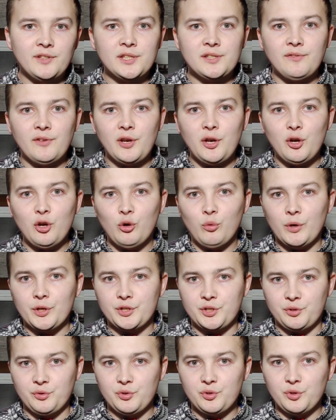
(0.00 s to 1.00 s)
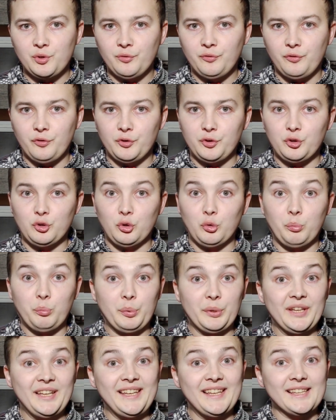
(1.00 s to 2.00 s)
this video was useful for you,
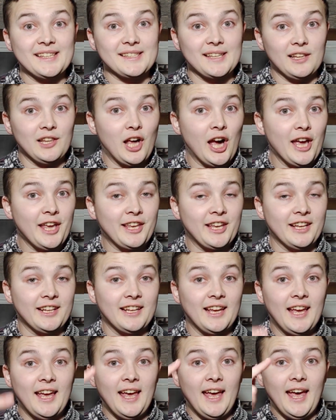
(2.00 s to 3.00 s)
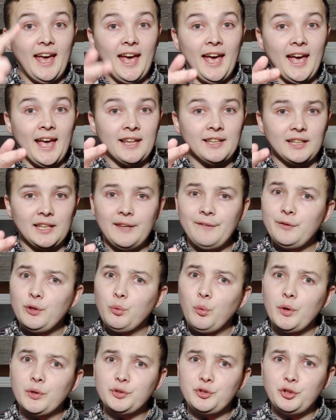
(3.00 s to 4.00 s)
please like it and if you
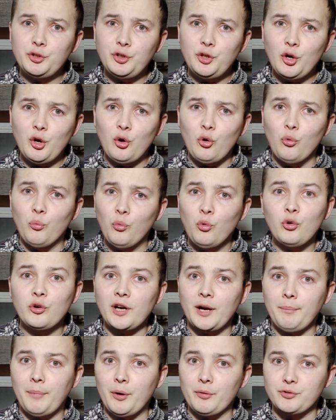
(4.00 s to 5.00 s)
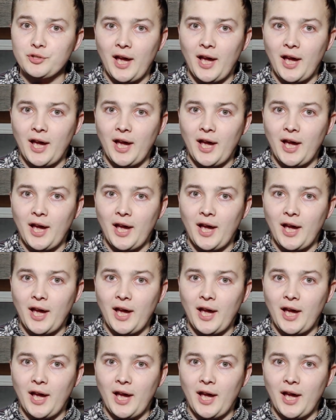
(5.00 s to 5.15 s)
want to know more about